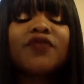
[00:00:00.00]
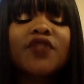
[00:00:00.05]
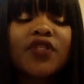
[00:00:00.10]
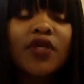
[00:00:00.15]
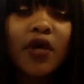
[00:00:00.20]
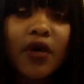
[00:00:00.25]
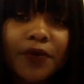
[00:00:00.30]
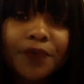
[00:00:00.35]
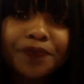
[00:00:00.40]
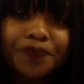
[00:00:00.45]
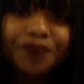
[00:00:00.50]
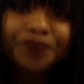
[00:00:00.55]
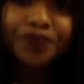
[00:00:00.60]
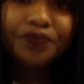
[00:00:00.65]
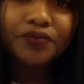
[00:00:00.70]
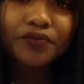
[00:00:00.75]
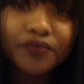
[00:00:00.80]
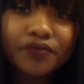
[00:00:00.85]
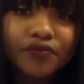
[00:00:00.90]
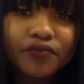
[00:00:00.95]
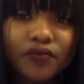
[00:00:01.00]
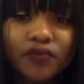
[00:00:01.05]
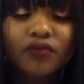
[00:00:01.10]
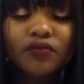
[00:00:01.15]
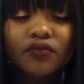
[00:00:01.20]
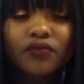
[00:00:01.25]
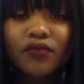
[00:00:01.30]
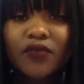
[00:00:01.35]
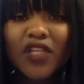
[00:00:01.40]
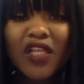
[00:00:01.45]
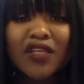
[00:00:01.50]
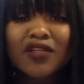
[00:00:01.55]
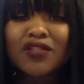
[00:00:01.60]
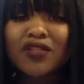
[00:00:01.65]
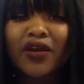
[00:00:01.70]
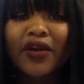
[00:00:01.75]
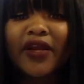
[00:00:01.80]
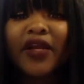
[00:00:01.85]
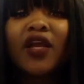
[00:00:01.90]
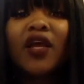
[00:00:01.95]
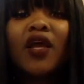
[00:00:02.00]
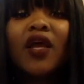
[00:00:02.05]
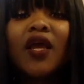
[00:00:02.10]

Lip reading: So, sorry.